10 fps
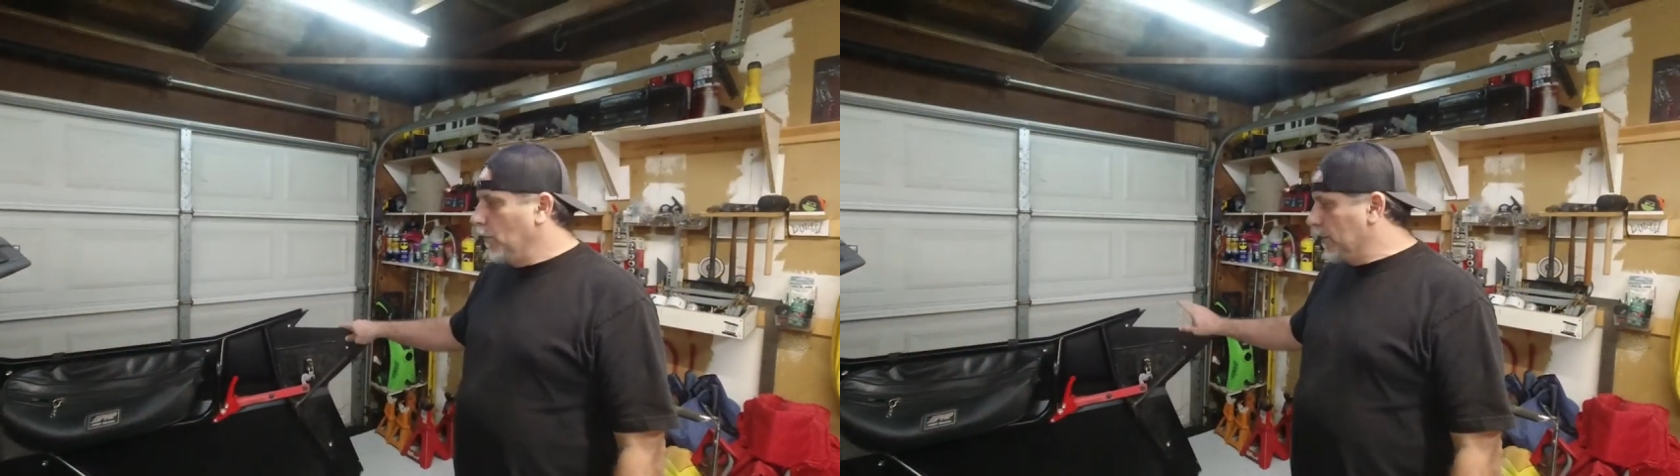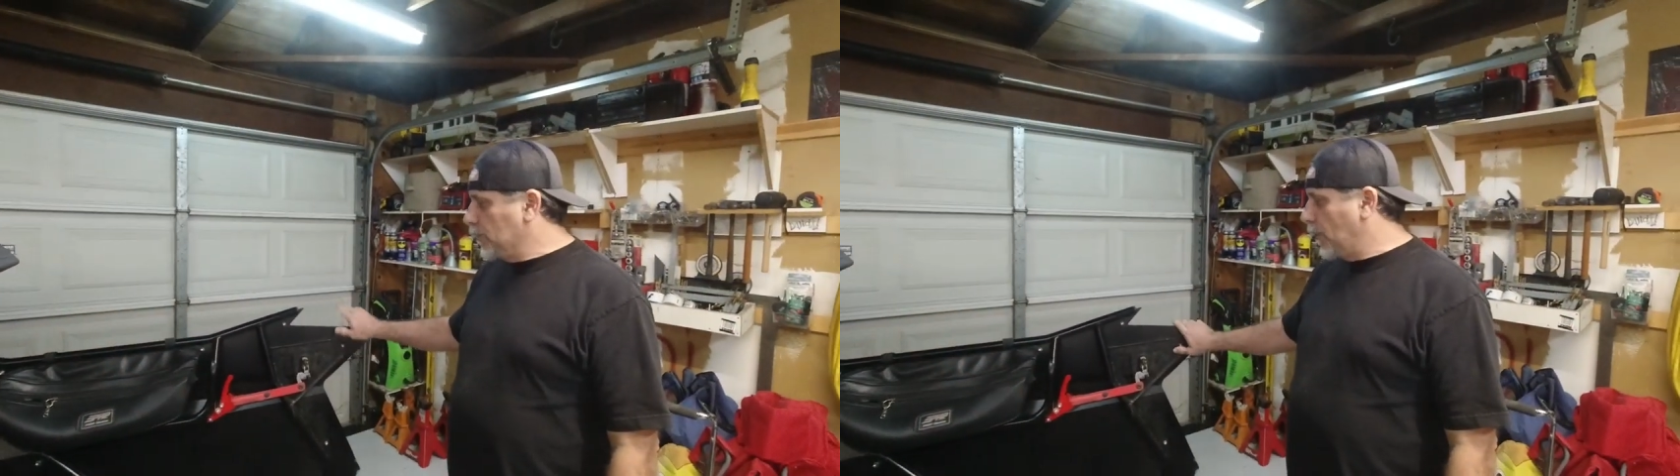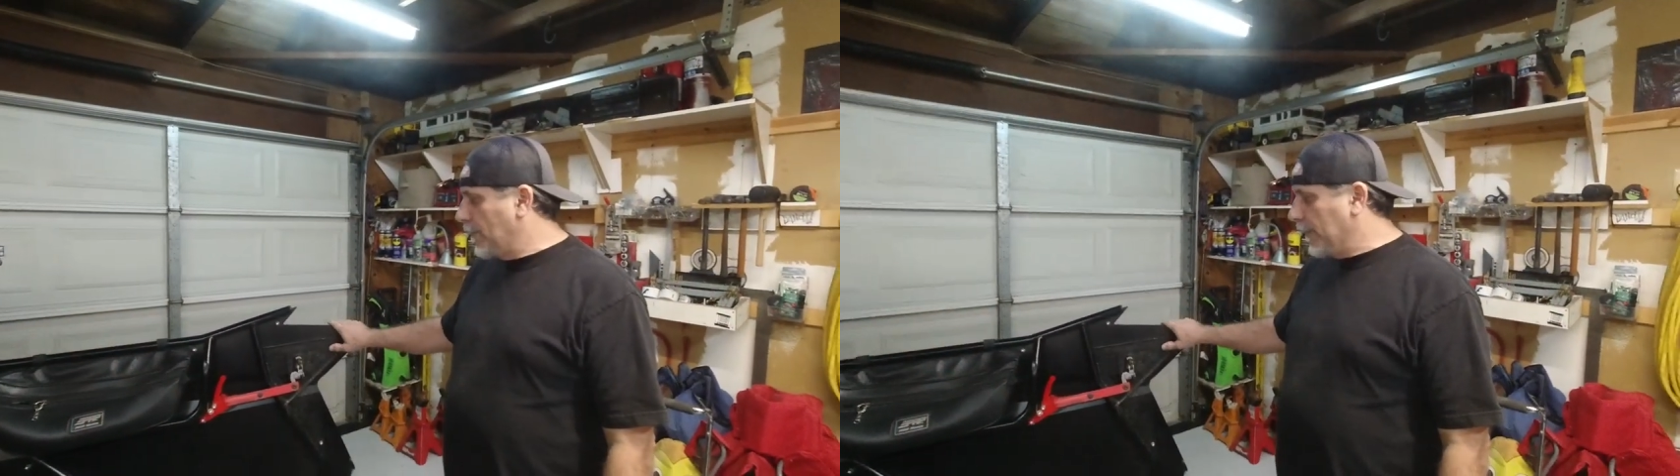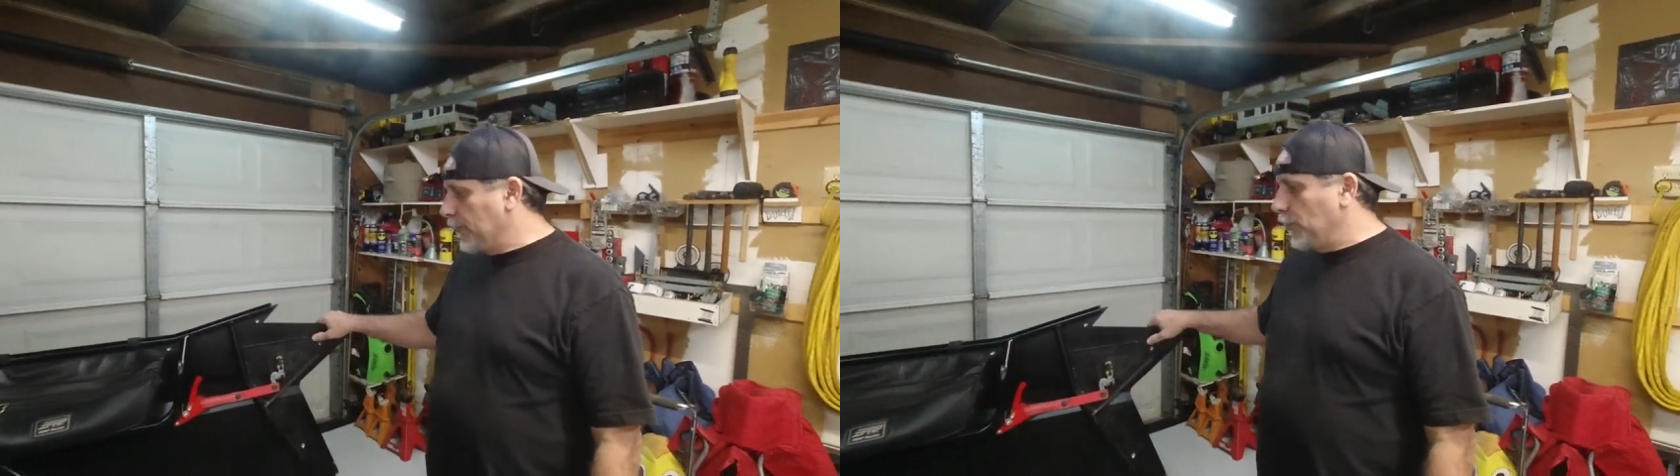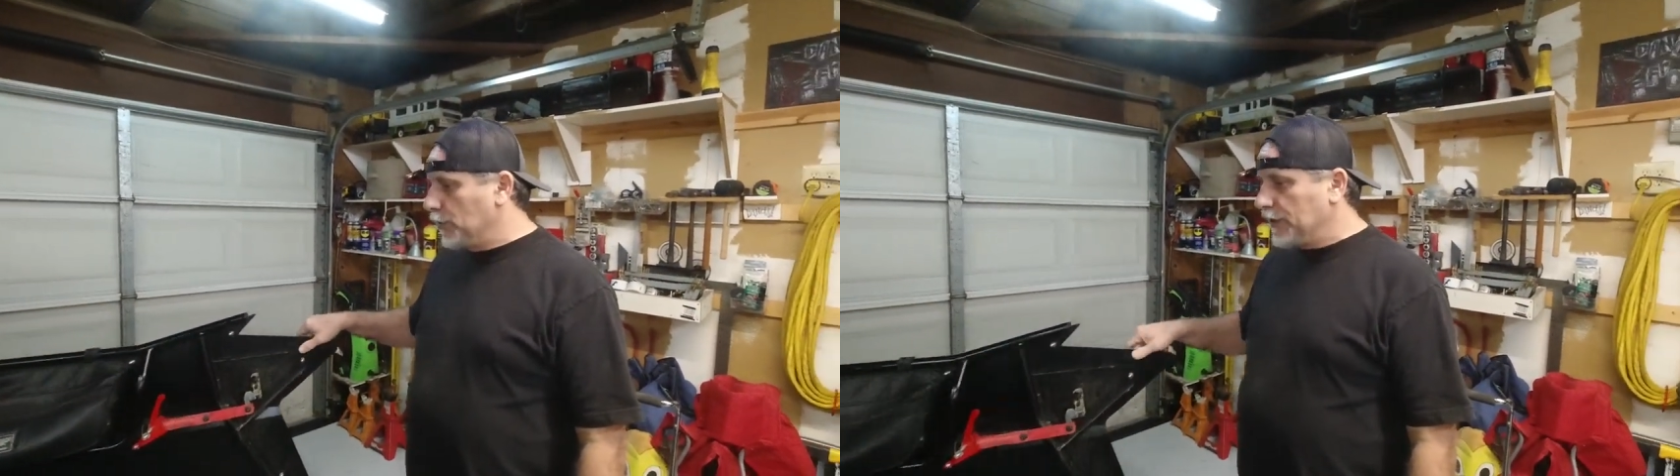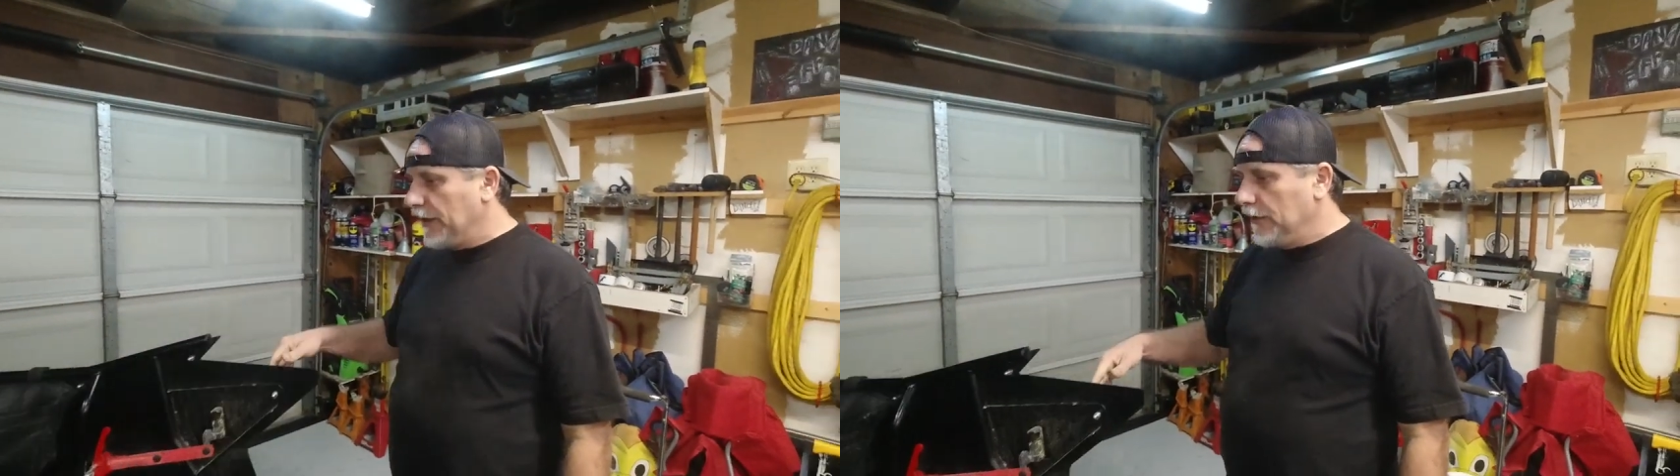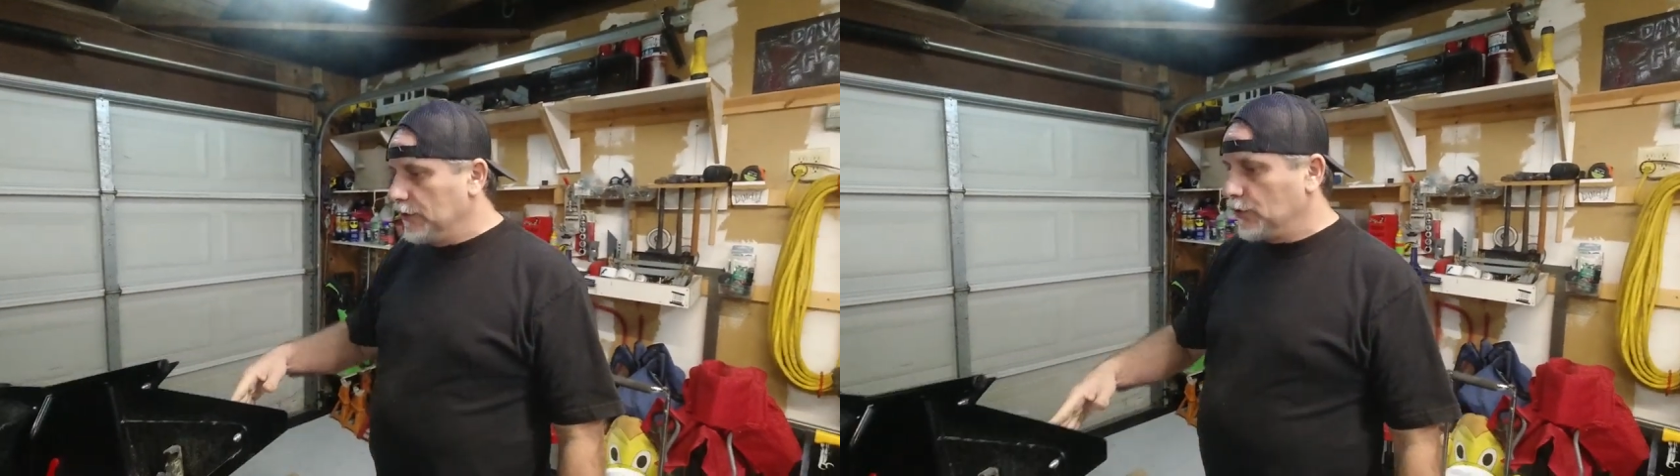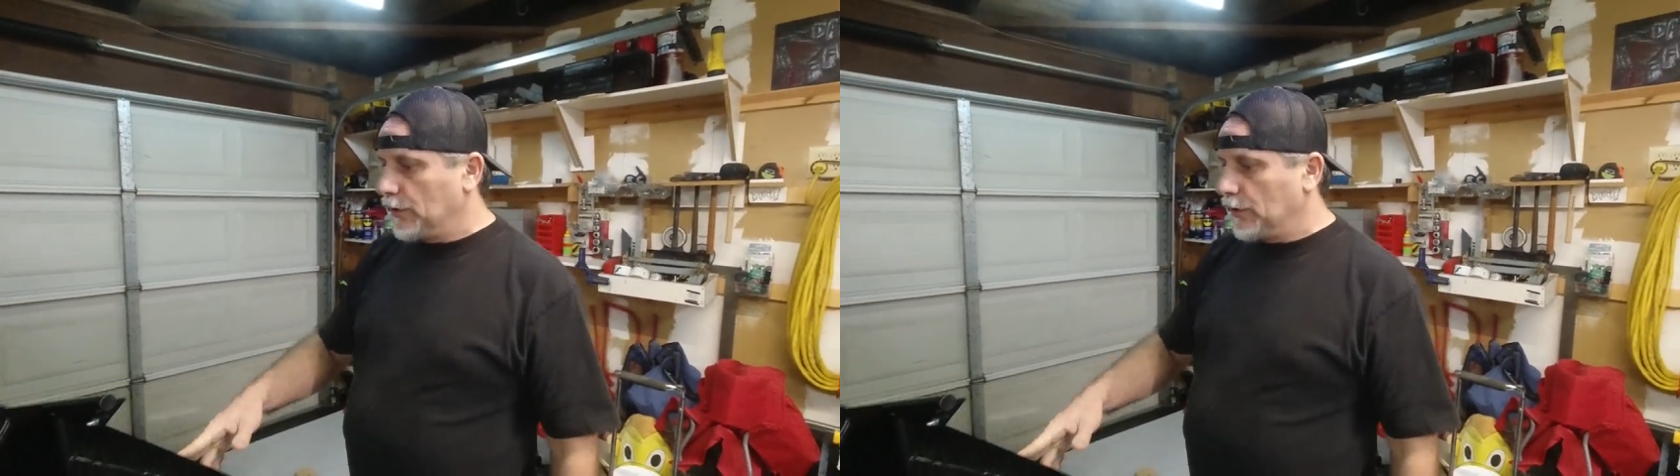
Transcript: We're gonna swap out the door skins.